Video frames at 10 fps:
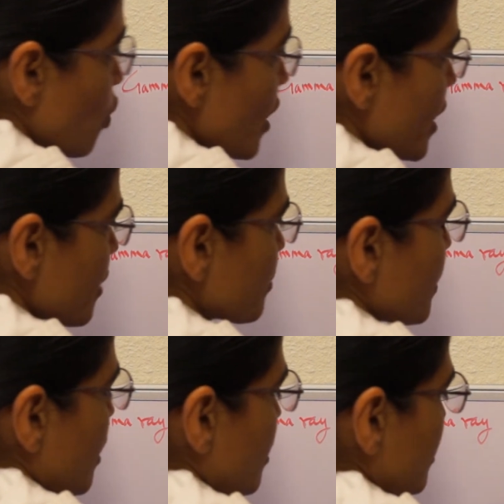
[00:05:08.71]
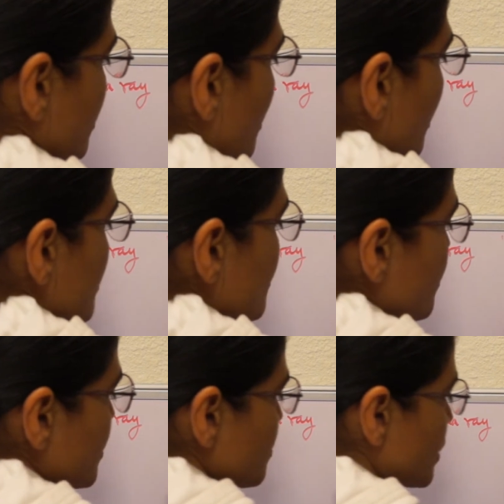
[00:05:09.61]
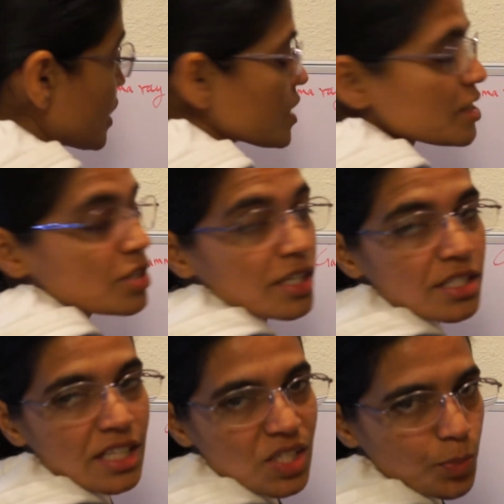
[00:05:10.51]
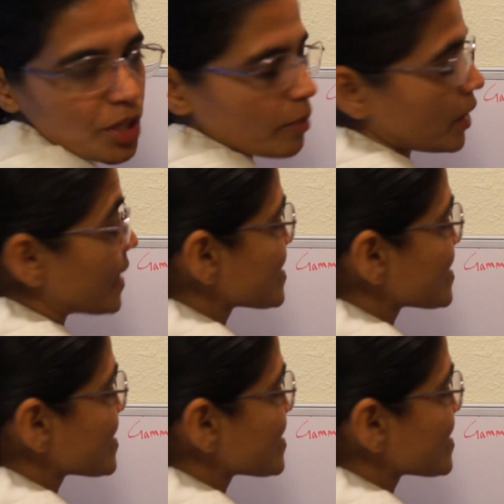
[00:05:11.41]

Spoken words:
wave, b is just the speed of light